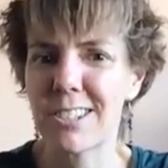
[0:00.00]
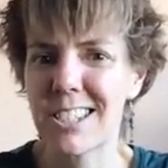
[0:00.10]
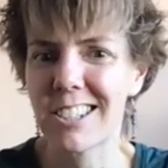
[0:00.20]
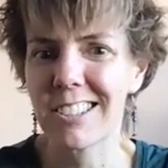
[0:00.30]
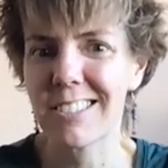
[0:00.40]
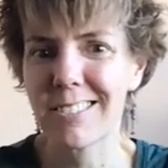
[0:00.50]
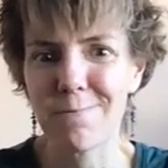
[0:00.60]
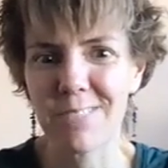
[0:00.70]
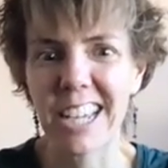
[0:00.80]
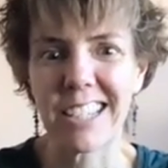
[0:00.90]
They're still
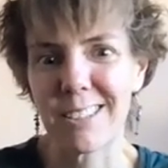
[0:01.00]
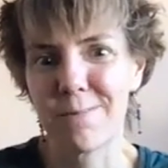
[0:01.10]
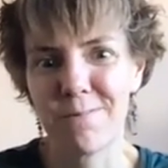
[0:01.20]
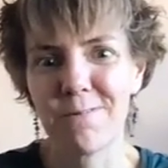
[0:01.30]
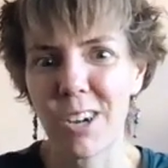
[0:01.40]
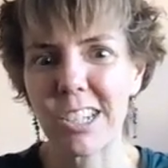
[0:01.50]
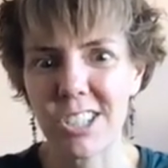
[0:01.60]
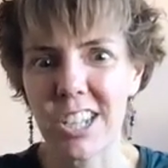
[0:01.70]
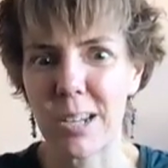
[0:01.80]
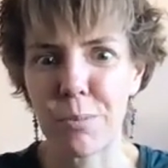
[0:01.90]
like
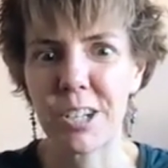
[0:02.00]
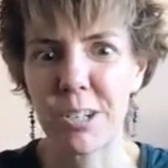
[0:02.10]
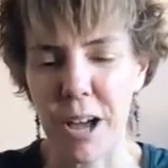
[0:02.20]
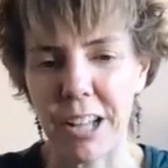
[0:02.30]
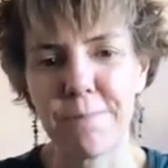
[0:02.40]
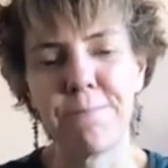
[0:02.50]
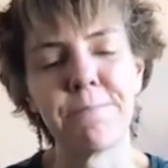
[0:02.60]
functioning pretty well.